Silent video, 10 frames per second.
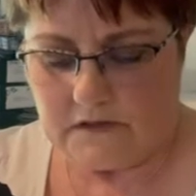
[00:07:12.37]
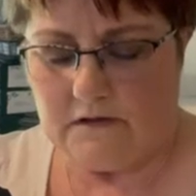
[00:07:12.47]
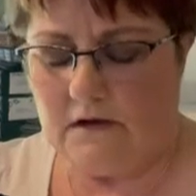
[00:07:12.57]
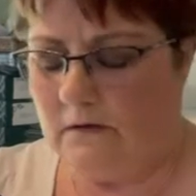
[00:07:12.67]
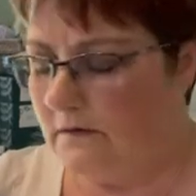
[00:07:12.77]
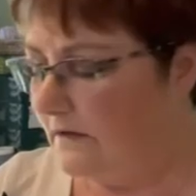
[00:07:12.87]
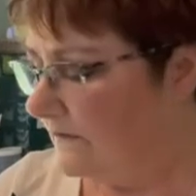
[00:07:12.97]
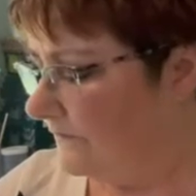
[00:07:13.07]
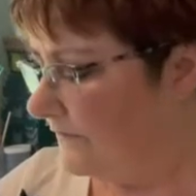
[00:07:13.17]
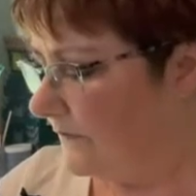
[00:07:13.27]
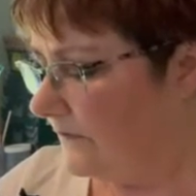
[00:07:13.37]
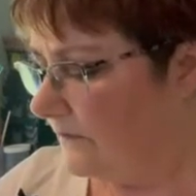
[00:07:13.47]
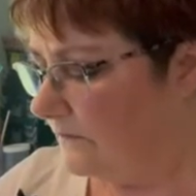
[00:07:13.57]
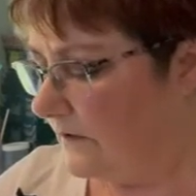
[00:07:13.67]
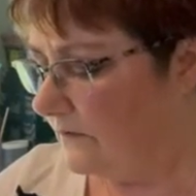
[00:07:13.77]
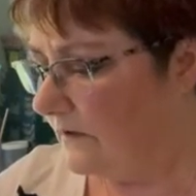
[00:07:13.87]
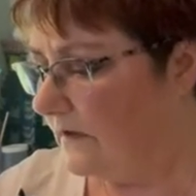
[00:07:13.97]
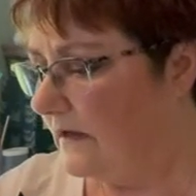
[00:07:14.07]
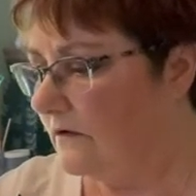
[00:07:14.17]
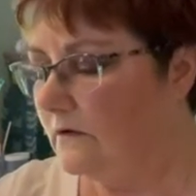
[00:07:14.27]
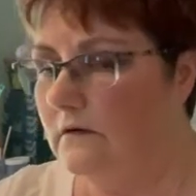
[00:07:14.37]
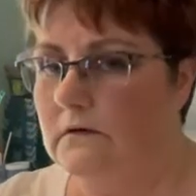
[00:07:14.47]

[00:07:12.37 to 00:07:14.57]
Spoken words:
Oh, and for the rotary cutter,